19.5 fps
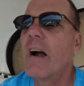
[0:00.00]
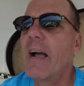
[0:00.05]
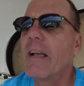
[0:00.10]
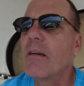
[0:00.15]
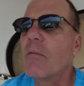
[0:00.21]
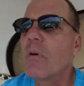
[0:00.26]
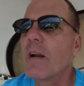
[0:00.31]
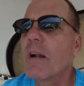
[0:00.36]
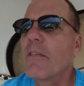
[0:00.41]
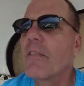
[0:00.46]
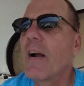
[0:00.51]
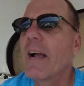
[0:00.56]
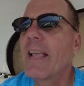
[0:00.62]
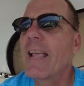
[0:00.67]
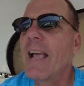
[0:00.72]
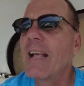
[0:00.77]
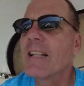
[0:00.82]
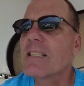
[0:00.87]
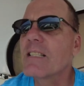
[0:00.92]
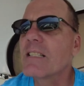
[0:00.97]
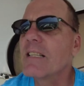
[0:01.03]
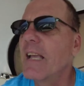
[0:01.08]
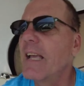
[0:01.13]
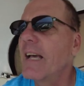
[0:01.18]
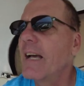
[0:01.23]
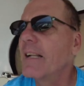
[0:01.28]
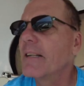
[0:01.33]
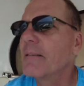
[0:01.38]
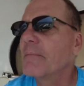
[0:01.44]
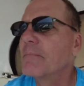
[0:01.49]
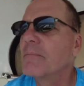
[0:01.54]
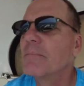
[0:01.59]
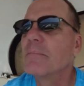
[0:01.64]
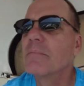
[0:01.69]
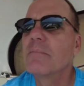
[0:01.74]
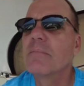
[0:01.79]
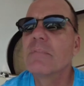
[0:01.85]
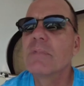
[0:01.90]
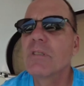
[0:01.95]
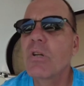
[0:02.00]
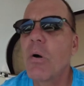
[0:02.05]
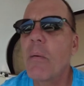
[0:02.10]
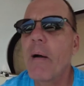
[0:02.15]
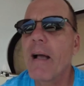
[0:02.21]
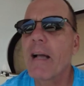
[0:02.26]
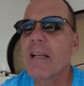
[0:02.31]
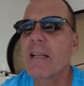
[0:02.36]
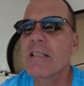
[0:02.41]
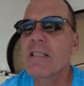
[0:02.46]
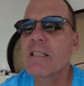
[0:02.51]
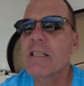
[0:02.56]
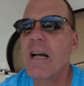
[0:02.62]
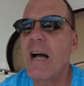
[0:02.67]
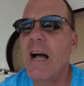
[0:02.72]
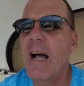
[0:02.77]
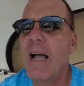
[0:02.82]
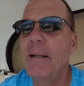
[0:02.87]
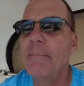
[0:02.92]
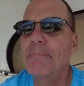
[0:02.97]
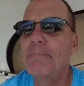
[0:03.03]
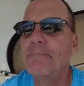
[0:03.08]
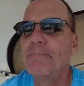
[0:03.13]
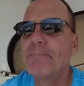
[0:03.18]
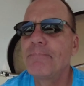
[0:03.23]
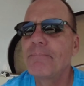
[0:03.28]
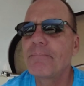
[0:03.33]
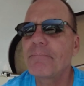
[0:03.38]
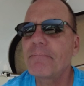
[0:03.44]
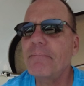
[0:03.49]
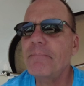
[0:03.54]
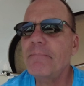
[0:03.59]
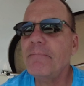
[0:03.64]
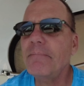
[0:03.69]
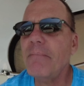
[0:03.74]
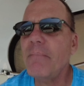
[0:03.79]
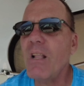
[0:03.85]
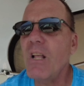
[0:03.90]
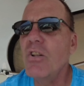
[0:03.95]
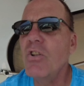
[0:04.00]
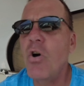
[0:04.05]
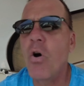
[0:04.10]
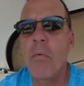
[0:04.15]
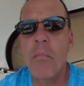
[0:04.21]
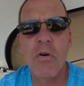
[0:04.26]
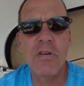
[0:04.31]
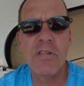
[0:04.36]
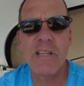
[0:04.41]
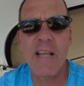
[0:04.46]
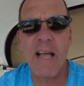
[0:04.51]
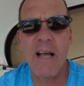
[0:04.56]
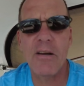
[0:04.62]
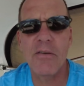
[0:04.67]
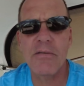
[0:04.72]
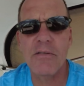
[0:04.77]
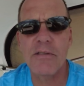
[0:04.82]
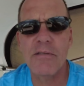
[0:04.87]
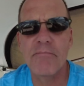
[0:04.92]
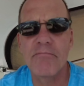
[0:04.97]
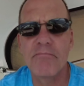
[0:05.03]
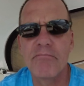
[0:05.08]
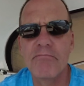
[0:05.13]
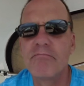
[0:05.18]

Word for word: All right, whatever, I can't see it. Go back inside, no more sounds.